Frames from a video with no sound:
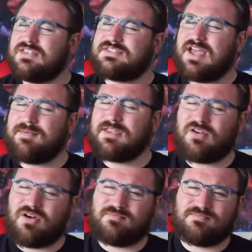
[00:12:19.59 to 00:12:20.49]
Sami
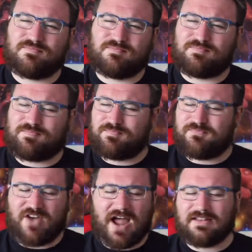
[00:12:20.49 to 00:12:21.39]

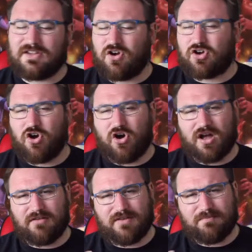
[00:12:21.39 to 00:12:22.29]
finally got
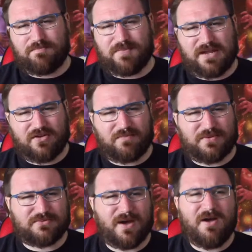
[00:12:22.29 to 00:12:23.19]
caught and then beaten up
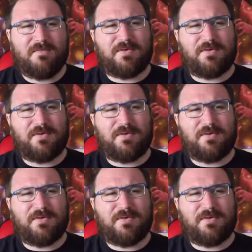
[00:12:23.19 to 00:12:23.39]
as well.